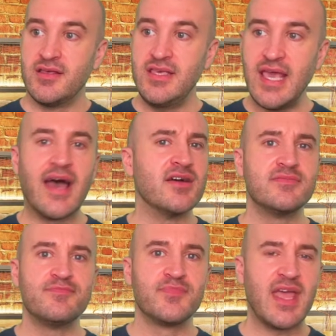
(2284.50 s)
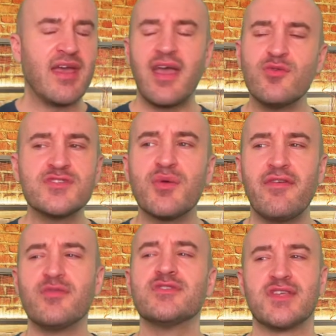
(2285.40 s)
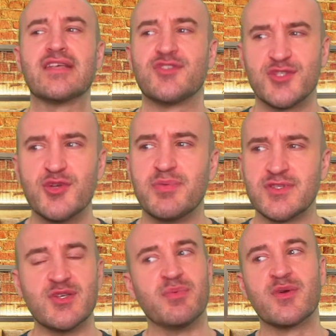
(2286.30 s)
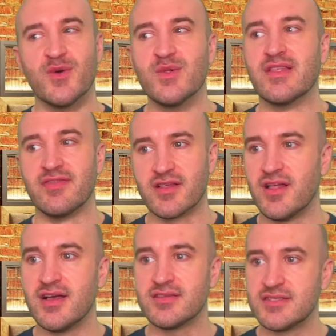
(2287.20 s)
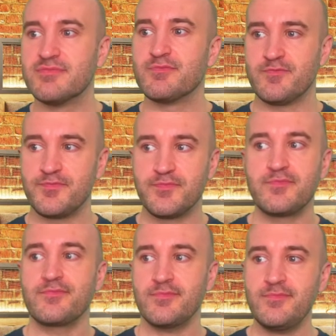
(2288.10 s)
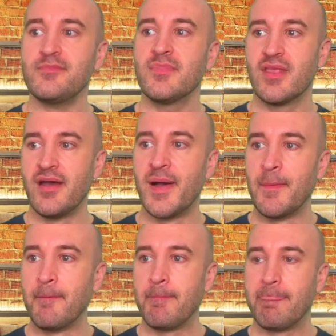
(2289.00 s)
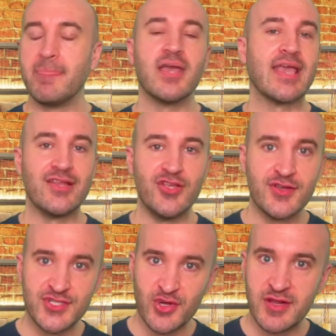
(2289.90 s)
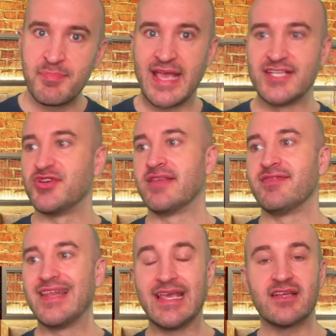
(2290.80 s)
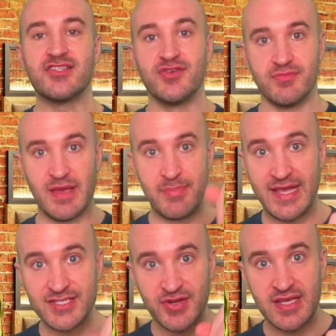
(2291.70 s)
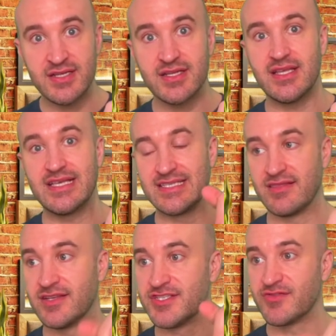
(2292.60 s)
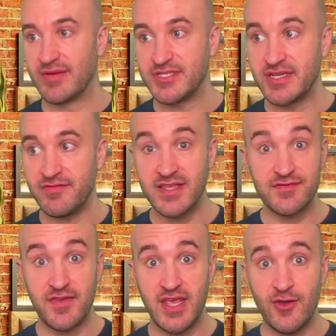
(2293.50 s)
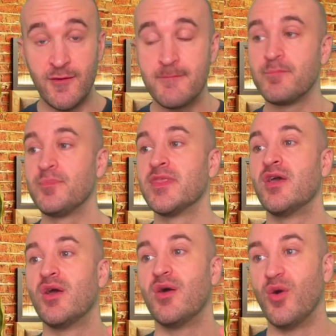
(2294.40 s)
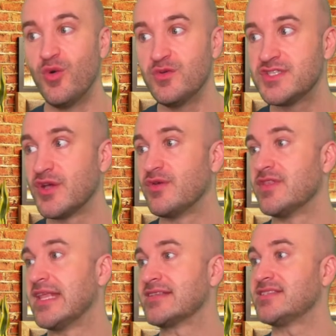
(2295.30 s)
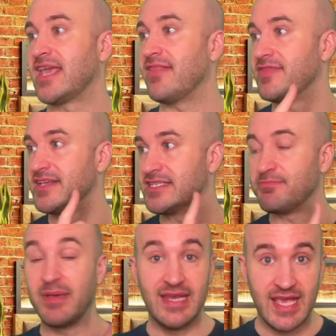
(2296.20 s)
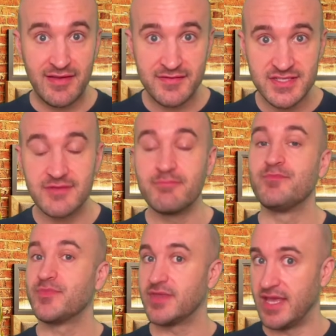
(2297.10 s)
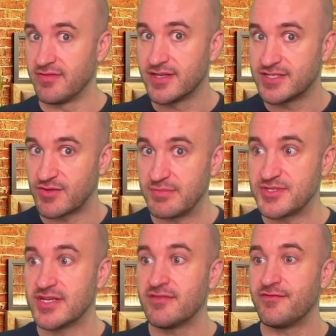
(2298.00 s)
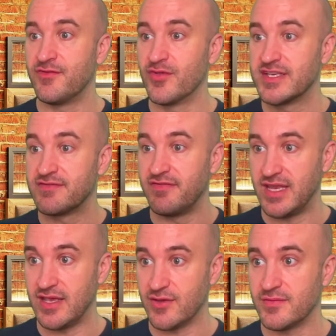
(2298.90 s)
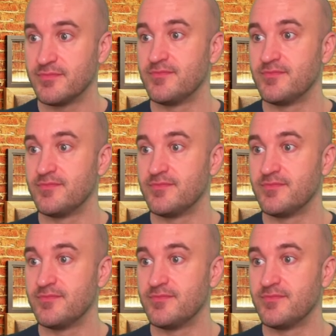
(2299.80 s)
yeah. Also, everyone's like super, super cool in the class. Again, you can join on Patreon. The link to my Patreon is in the description for this video. Also, the link to get these PDFs in the description for this video.